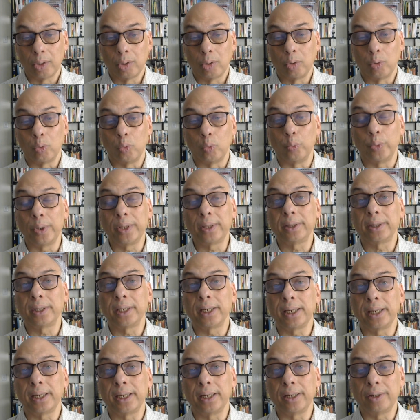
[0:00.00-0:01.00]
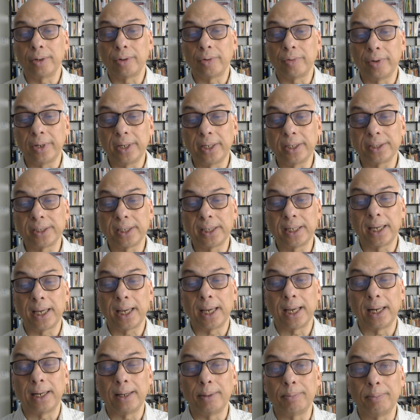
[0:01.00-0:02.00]
With the increasing
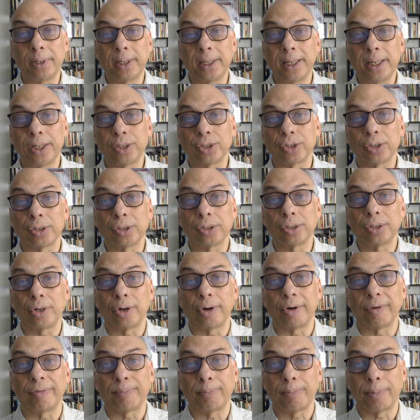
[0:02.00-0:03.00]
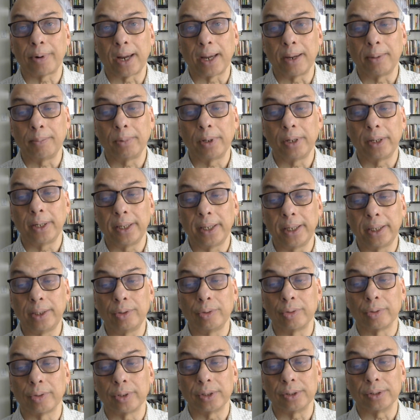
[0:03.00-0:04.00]
elimination of primal
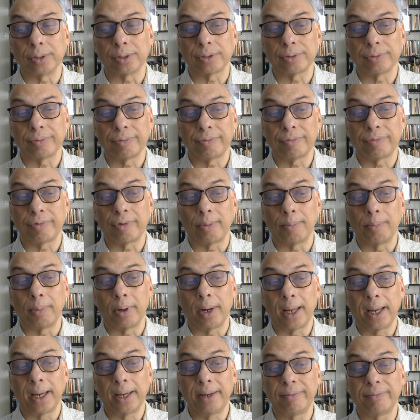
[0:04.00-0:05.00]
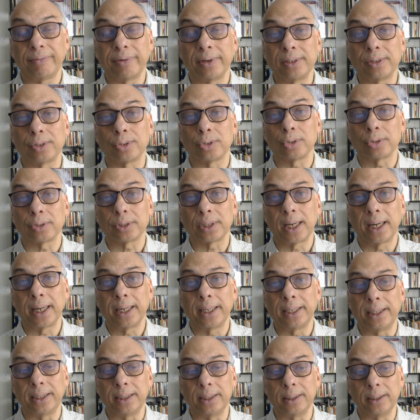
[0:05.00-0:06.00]
ignorance from life and
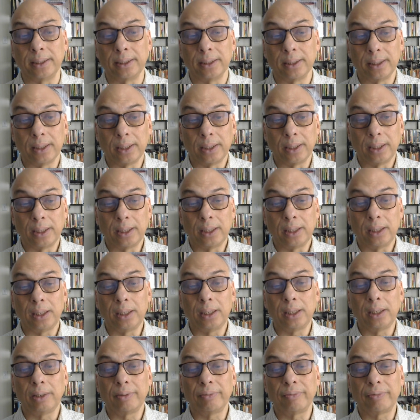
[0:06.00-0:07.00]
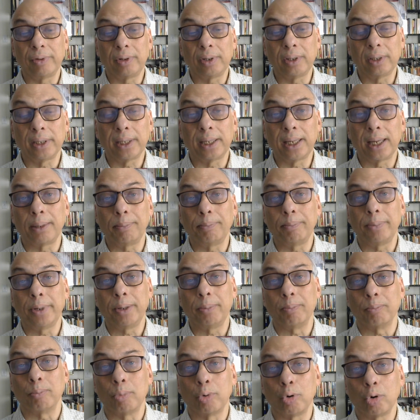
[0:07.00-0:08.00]
society, evil can be
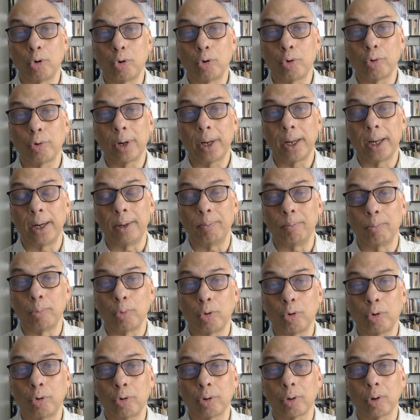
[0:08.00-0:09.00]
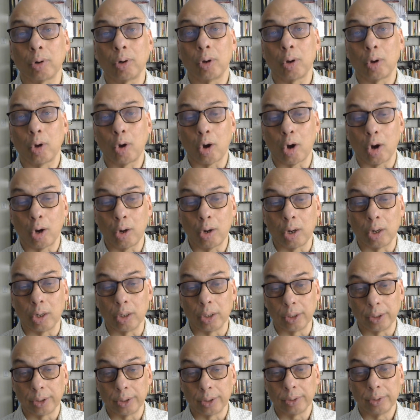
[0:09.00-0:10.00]
more and more
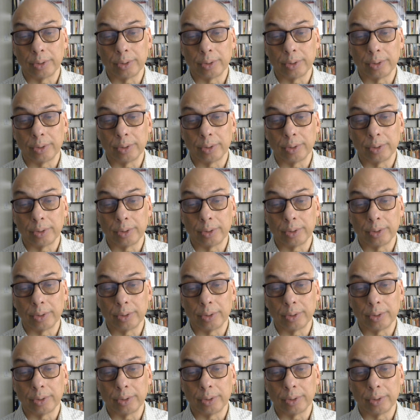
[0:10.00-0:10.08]
conquered.